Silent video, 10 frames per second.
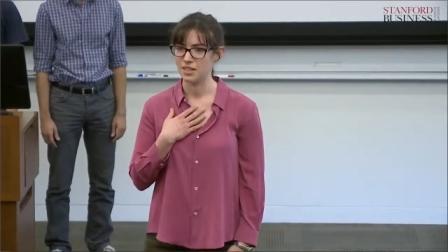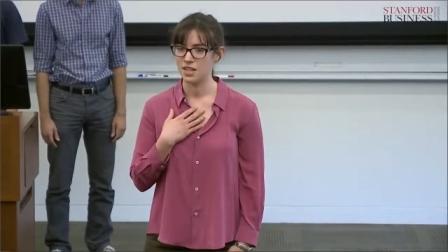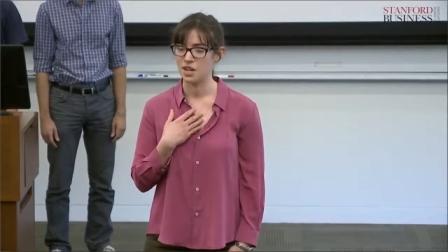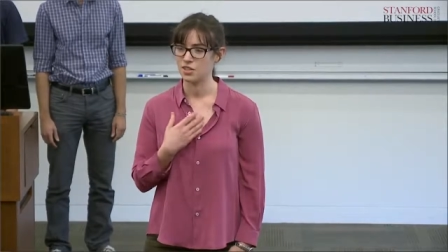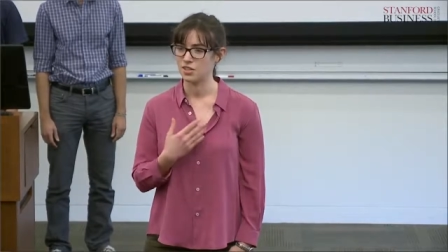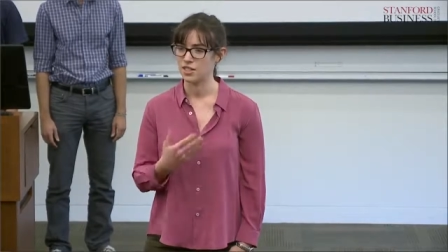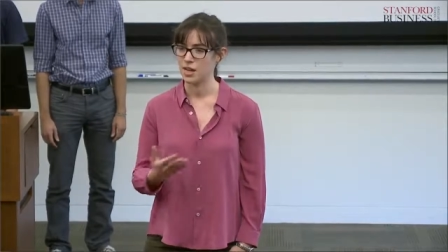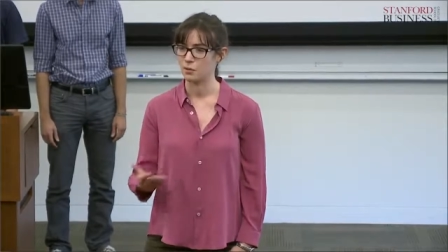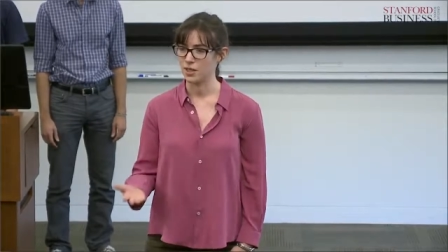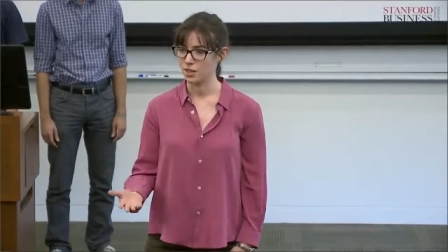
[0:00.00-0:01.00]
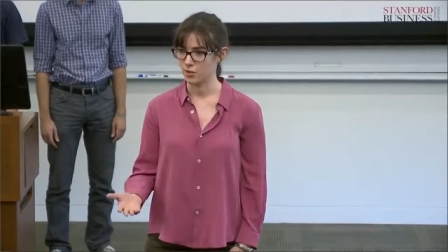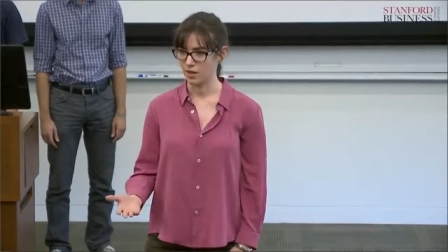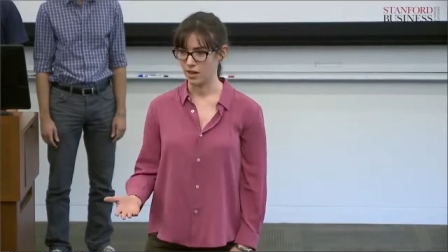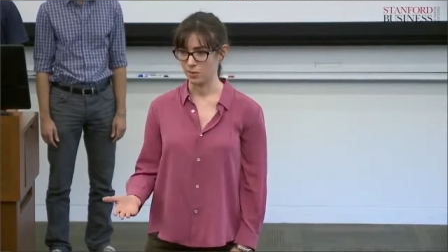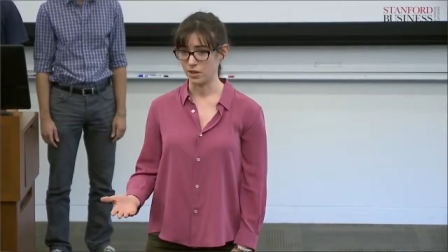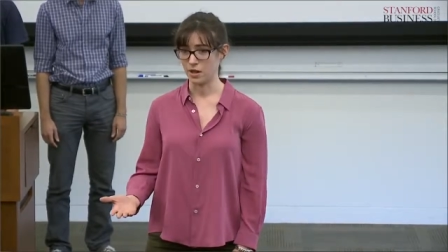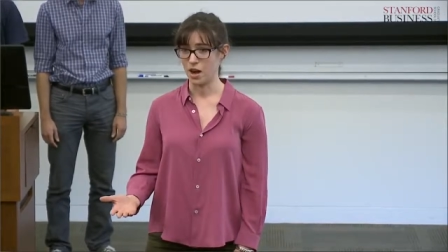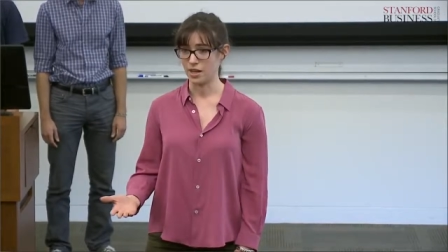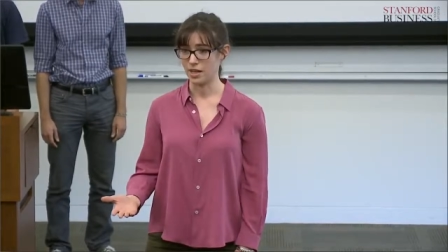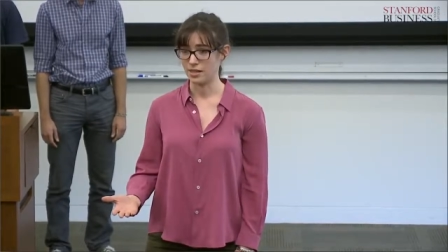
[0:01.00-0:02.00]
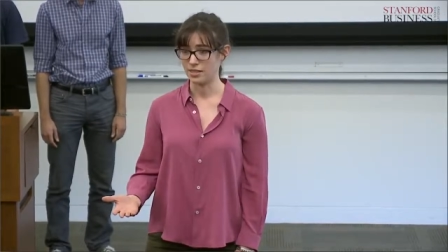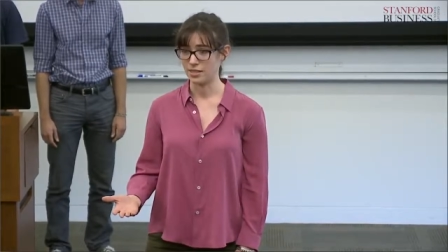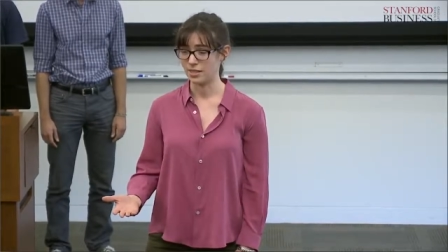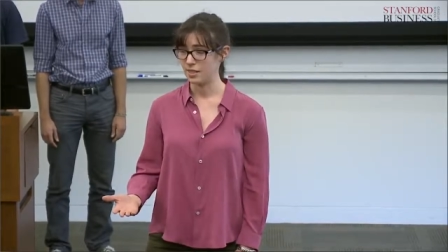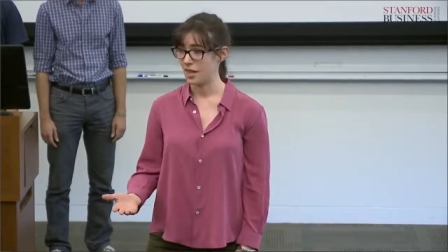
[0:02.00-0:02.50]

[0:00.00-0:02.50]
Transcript: to understand what's going on with their audience,